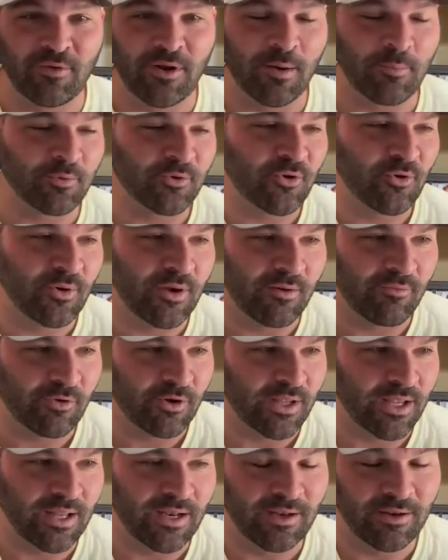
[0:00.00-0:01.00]
an opportunity ever
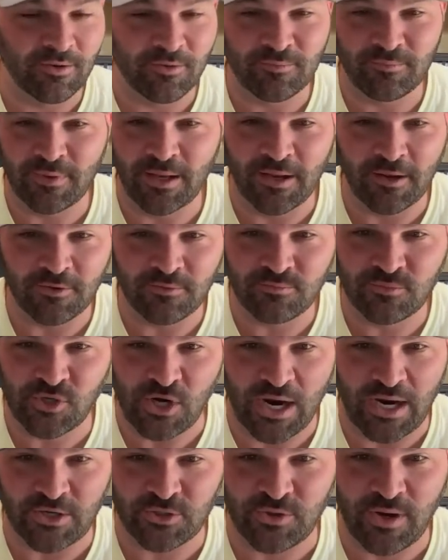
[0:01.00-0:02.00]
to get in a
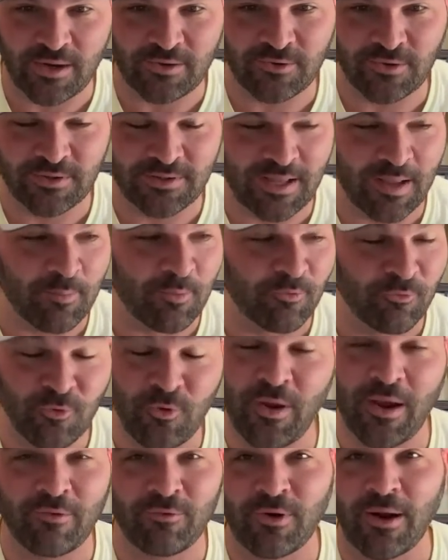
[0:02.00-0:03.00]
giant tractor like that, but if
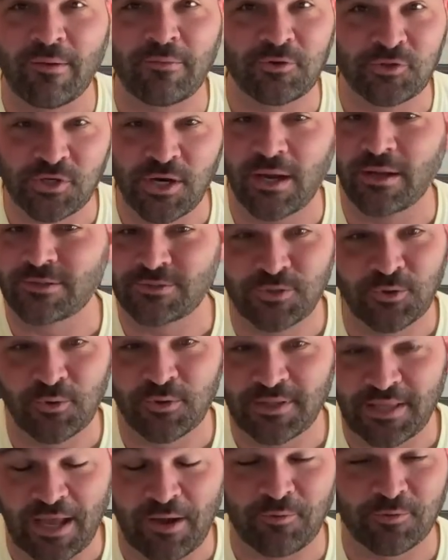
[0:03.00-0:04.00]
you ever had the chance to do
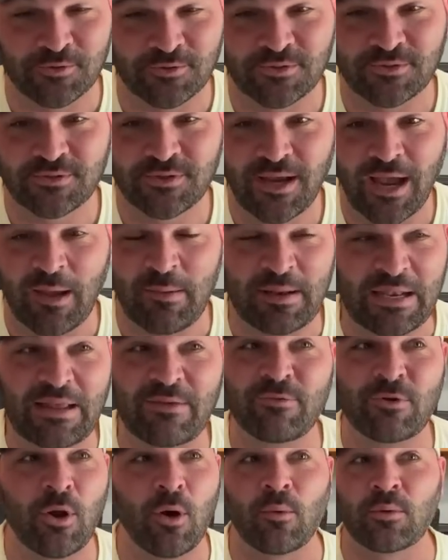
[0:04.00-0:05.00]
it,
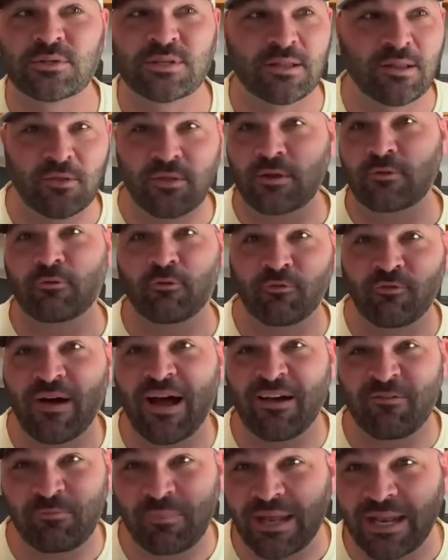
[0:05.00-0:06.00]
even though I was in the thing for
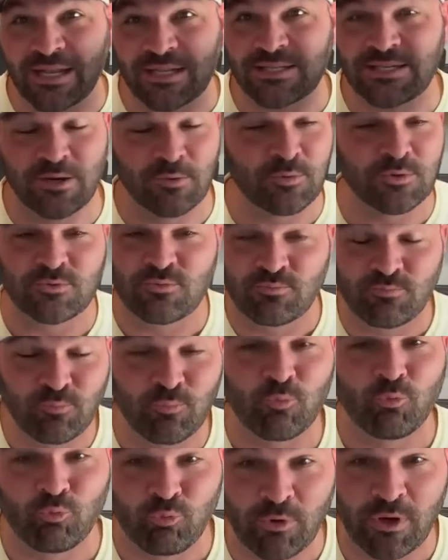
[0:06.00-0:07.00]
5 minutes, it was
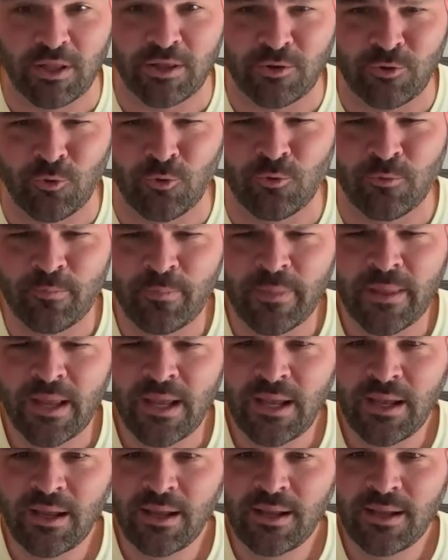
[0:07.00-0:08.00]
really cool.
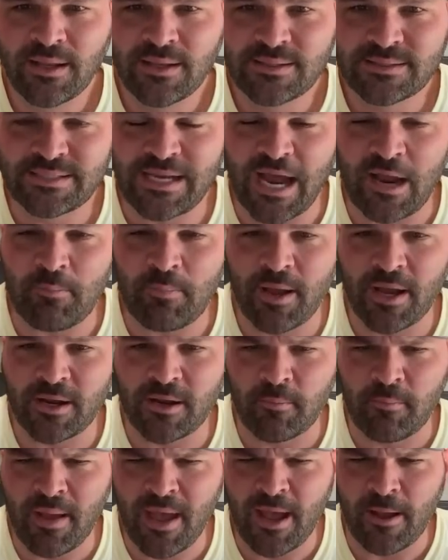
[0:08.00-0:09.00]
Scott
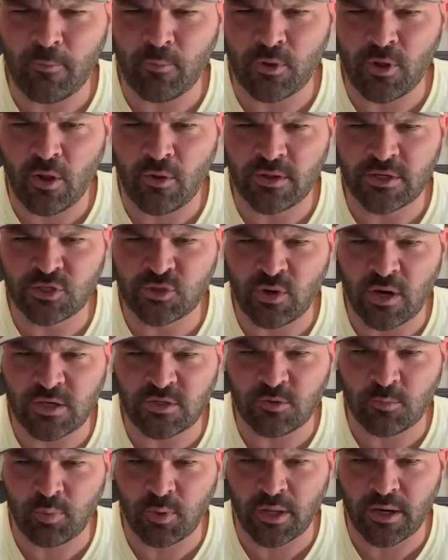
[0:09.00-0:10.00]
Beckham, Matt, with all these
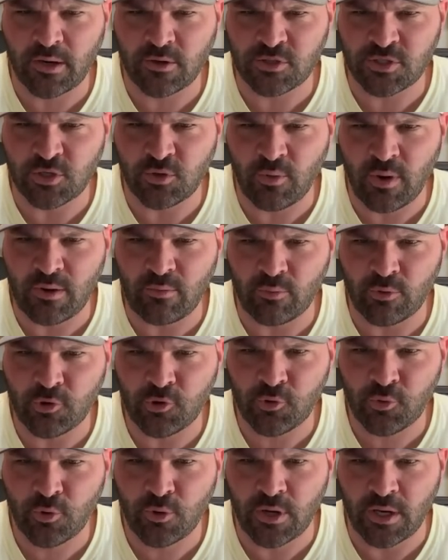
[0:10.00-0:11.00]
transfer players and great
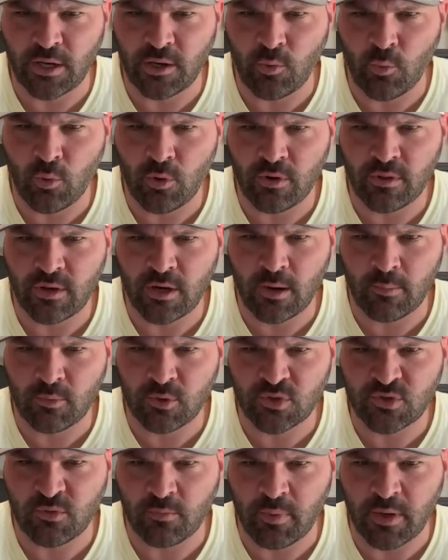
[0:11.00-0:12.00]
recruiting, what are the
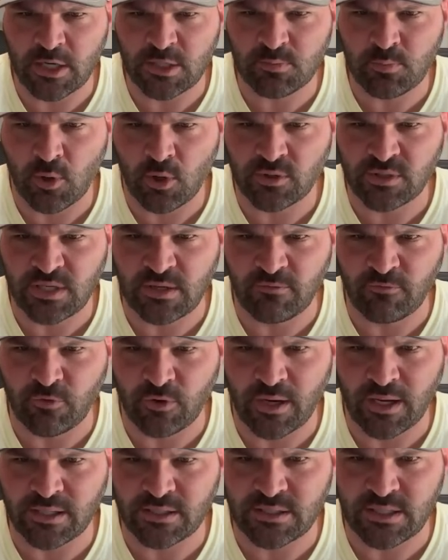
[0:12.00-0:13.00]
numbers for baseball team for
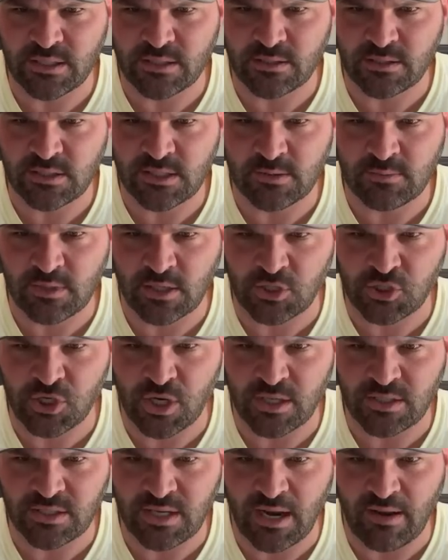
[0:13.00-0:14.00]
next season? Seems like
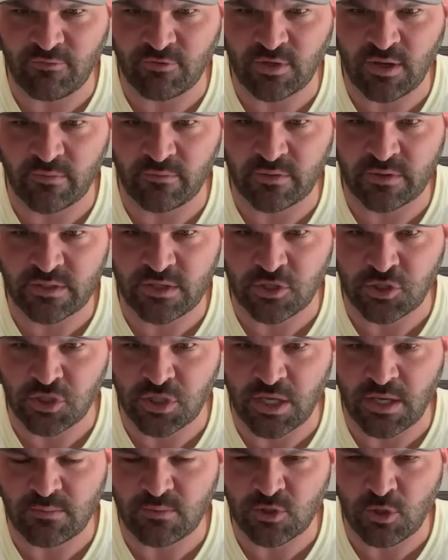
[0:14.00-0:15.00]
Jay's going to have a tough decision
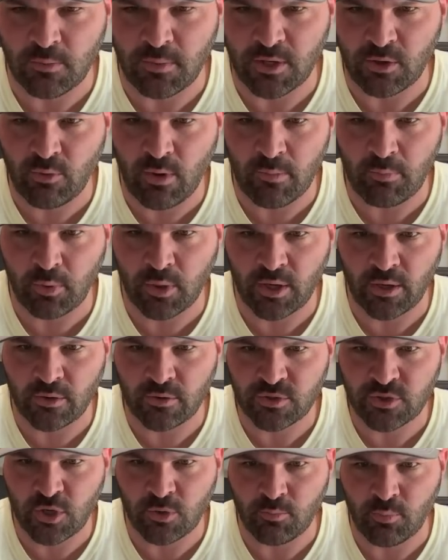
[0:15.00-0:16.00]
to keep so many great
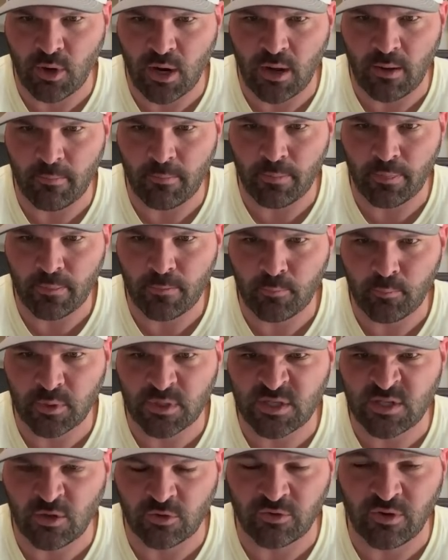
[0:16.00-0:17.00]
players. Good problem,
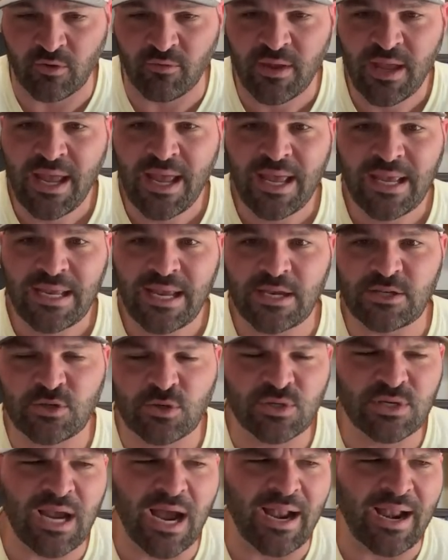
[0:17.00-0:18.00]
but still tough. Yeah, so
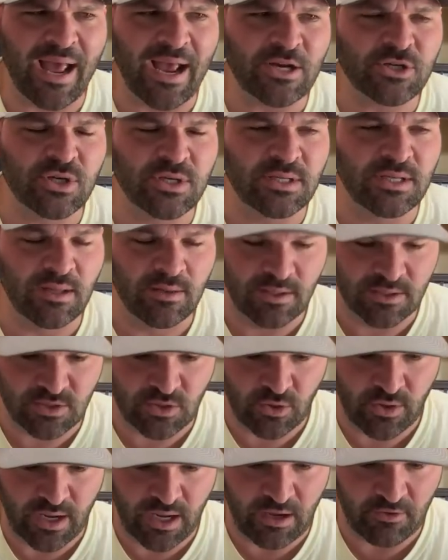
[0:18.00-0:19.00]
Scott, I actually did this
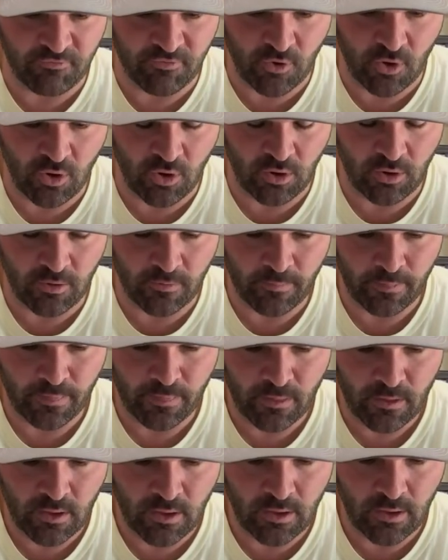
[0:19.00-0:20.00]
on AFR
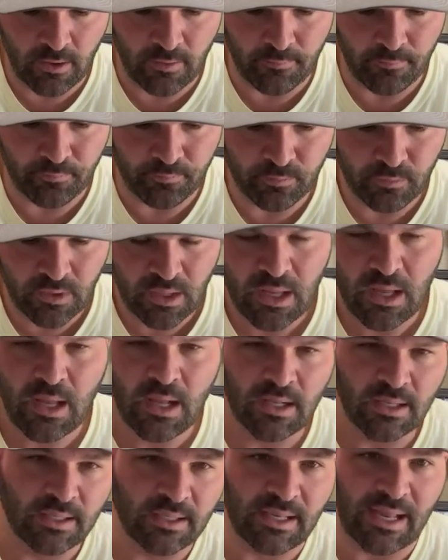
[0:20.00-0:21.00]

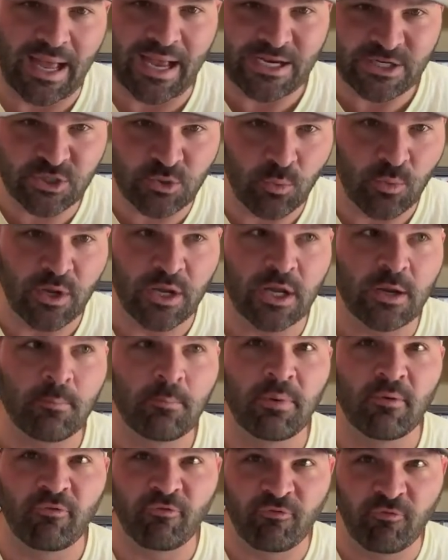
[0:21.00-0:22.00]
last
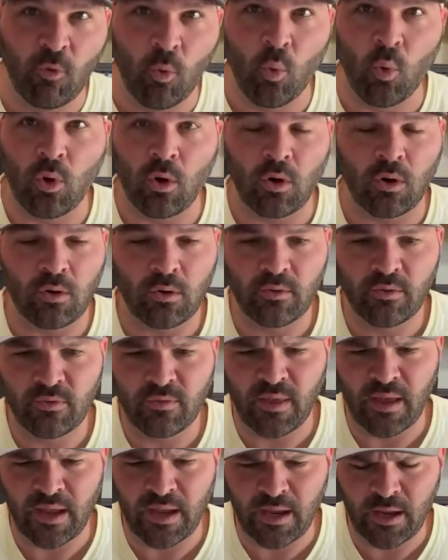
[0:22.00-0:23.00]
week before
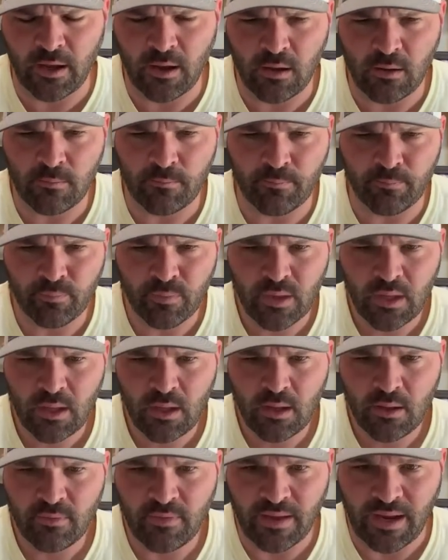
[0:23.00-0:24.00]
they
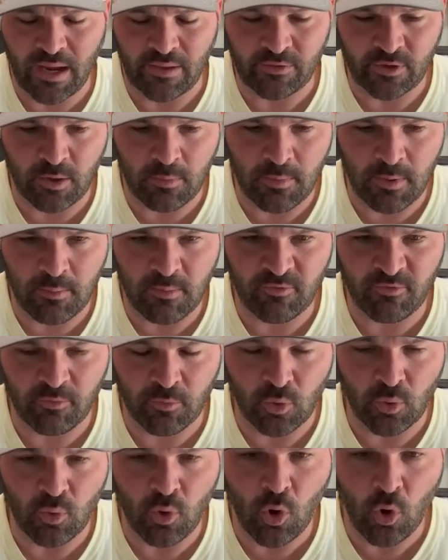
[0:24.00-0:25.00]
got the commitment
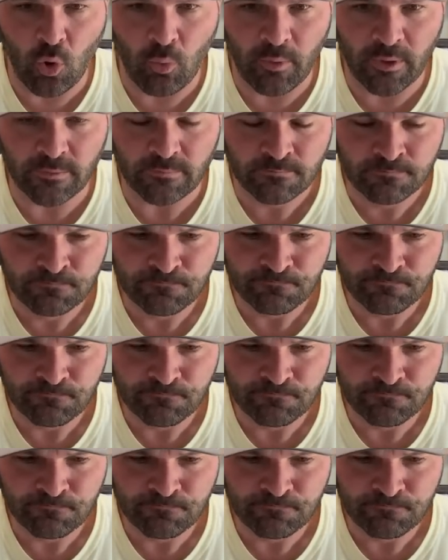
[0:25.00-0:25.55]
from Luke Holman,